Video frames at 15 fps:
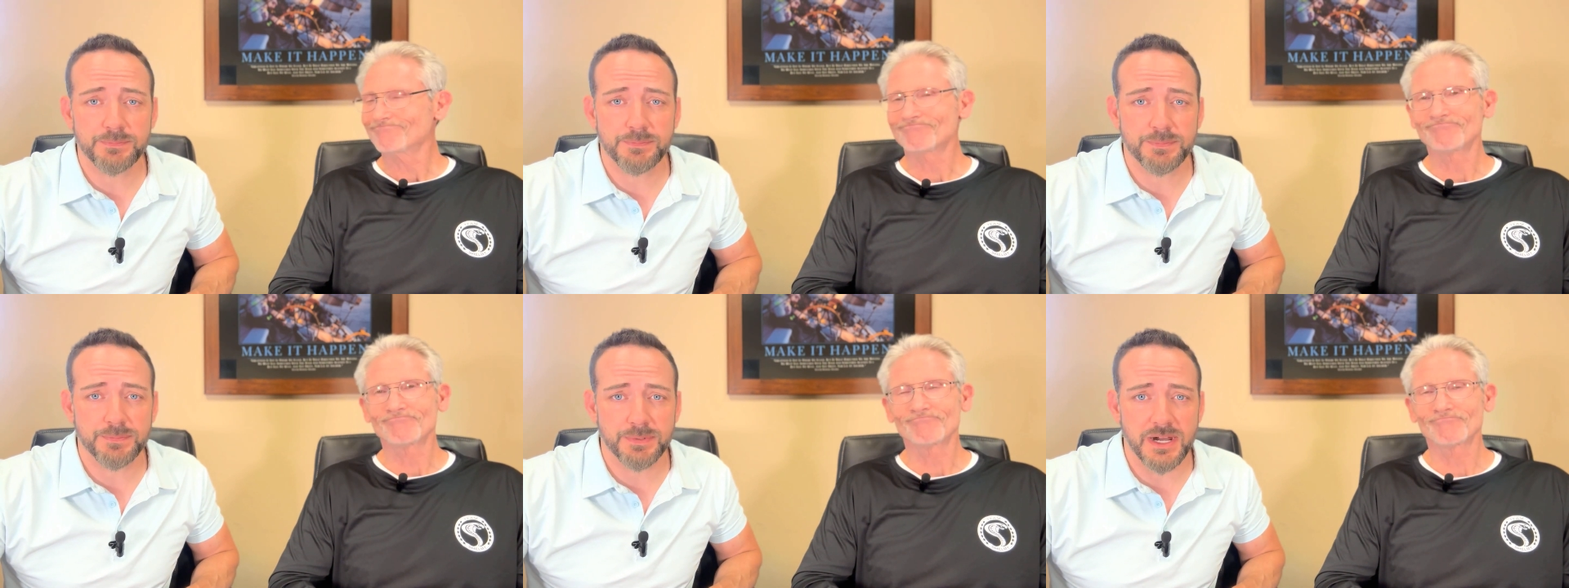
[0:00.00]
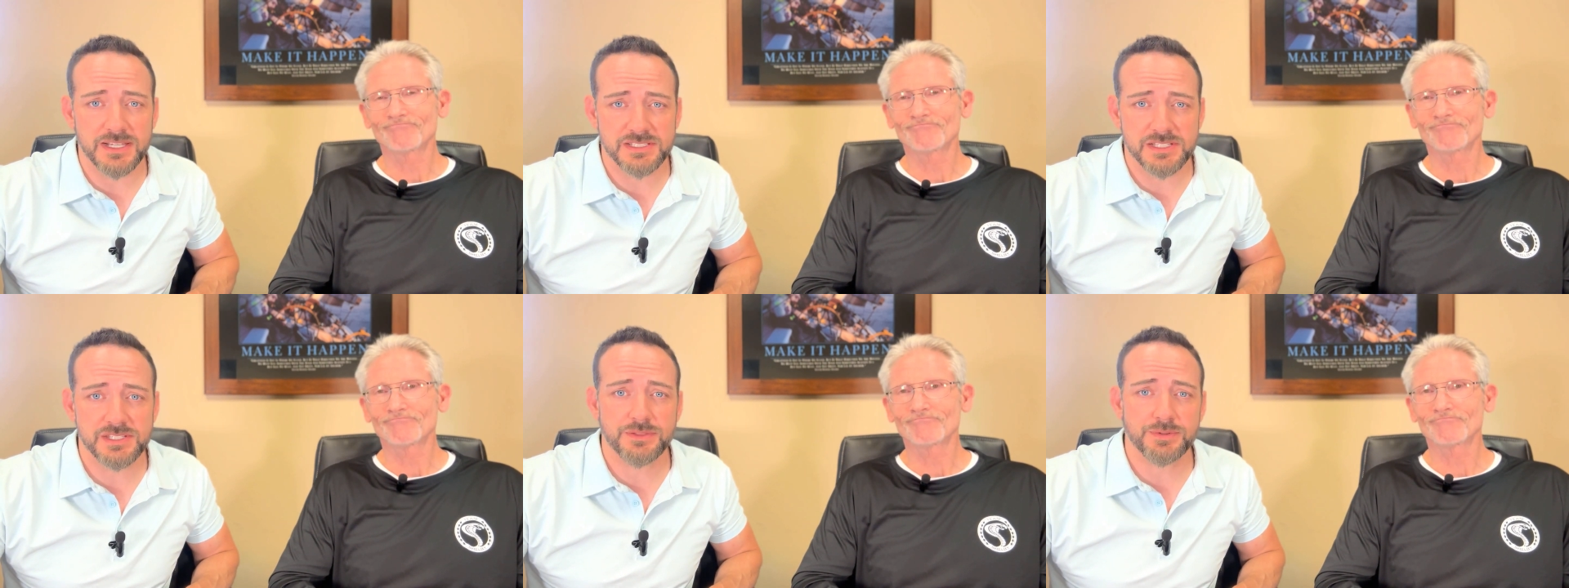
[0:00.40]
Speaker 1: the
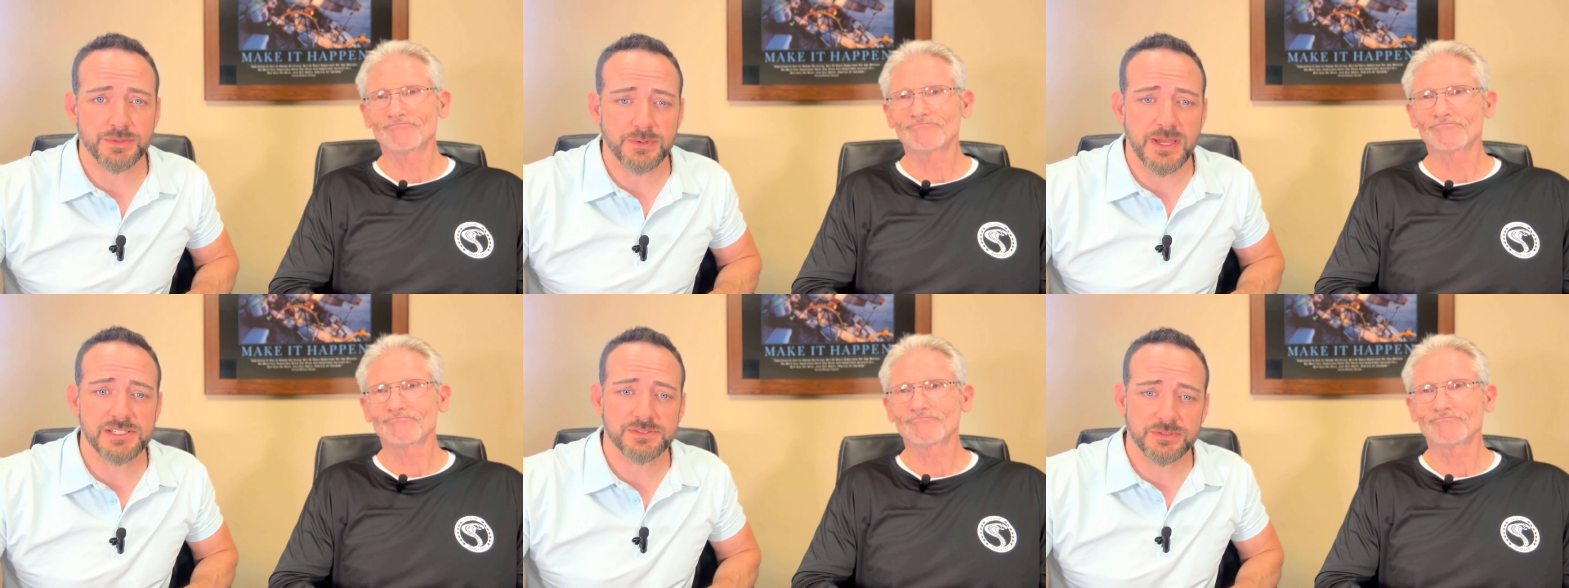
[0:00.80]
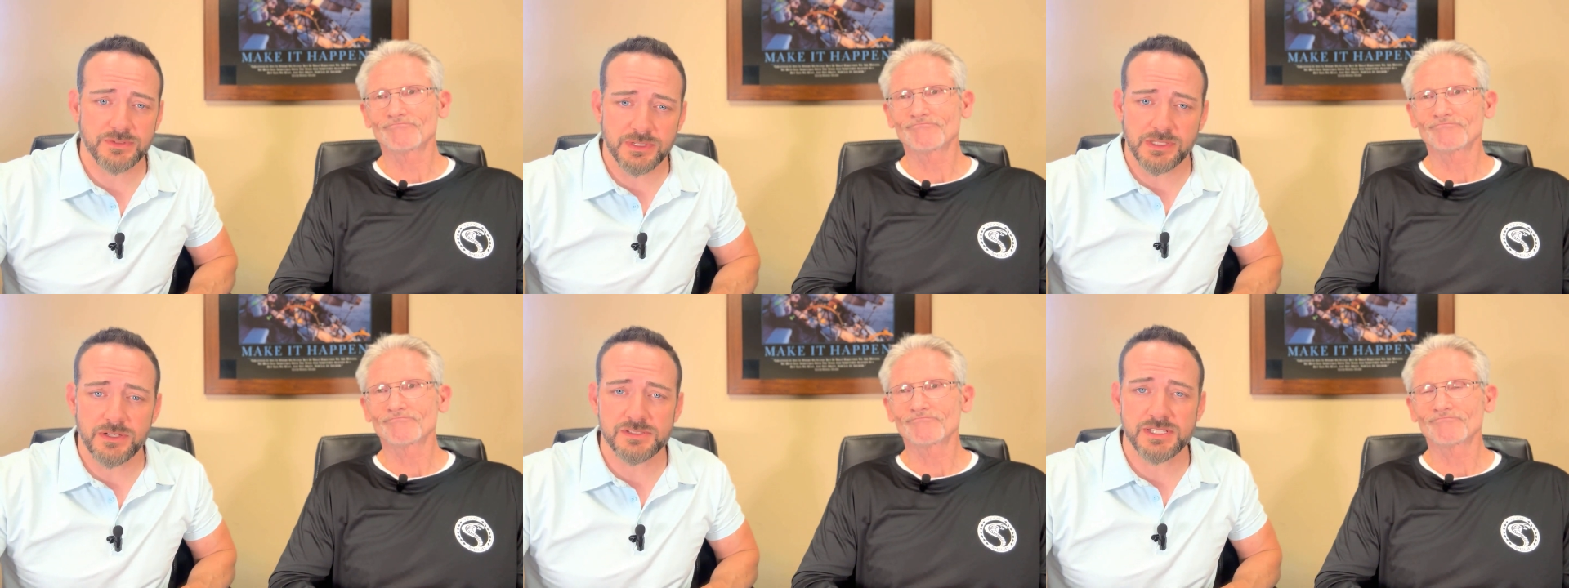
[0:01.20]
process through escrow
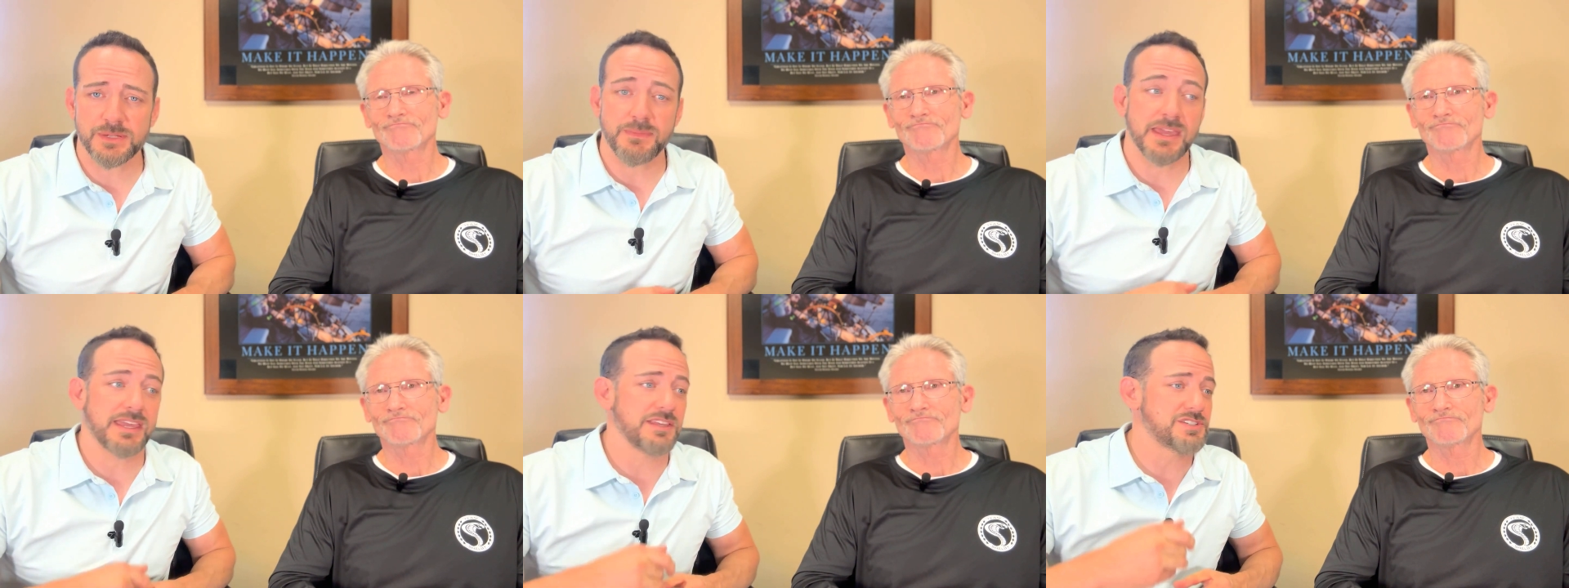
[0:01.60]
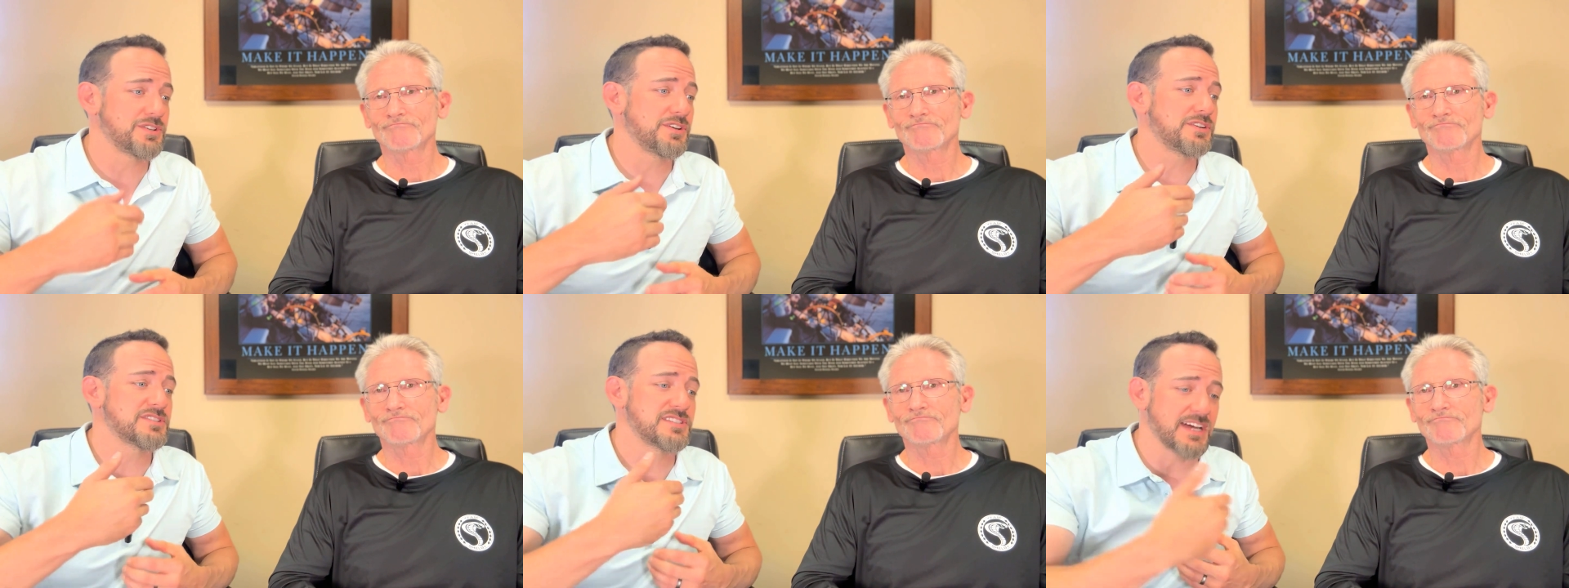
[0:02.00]
and closing, making
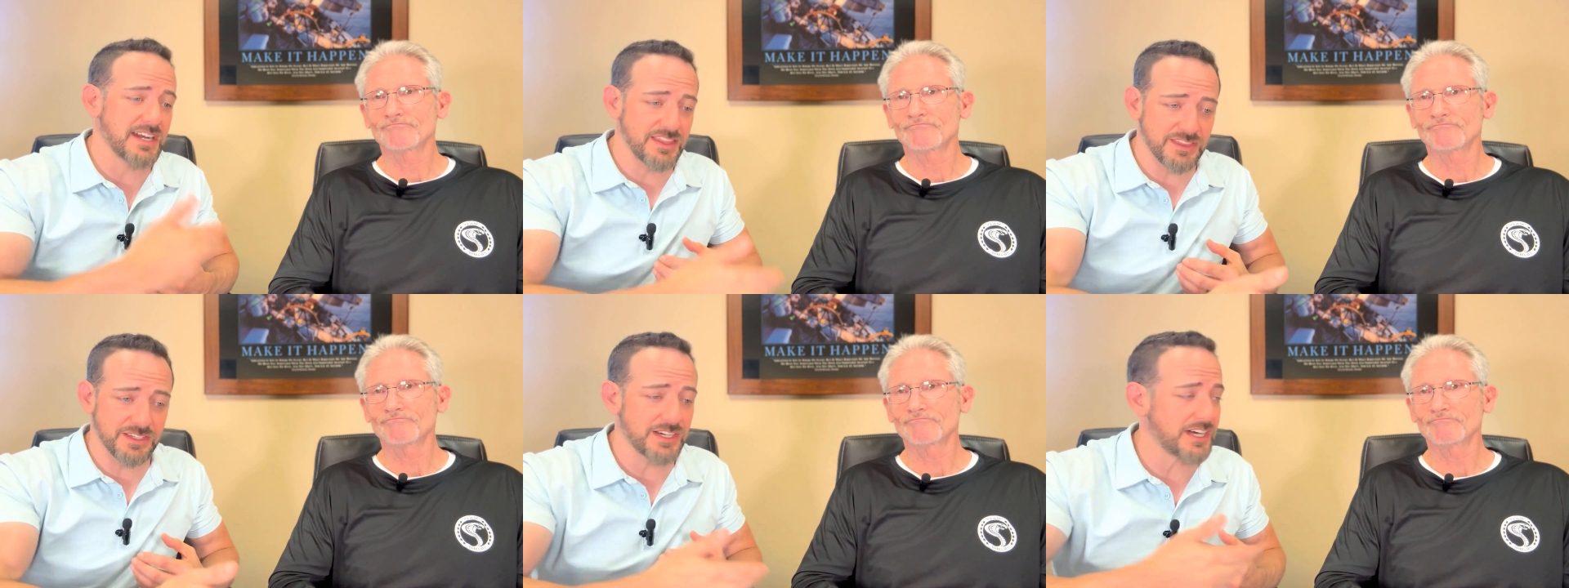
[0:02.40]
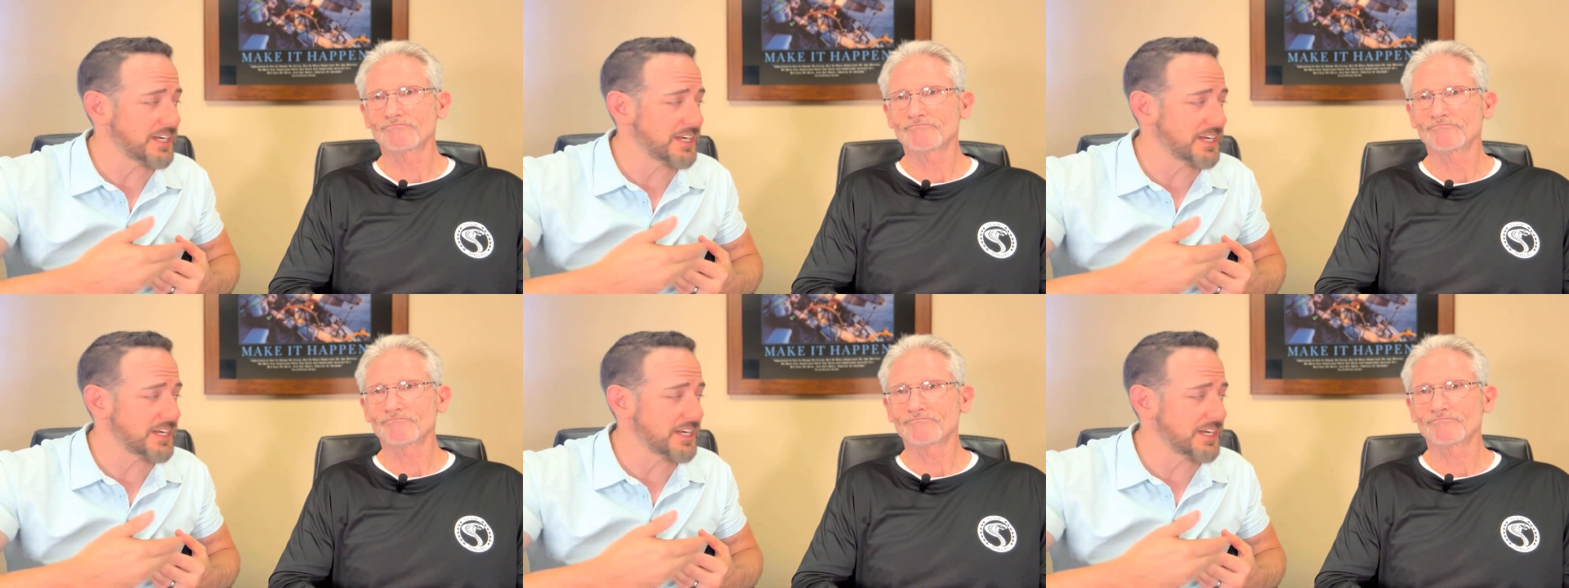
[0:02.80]
sure you're signing the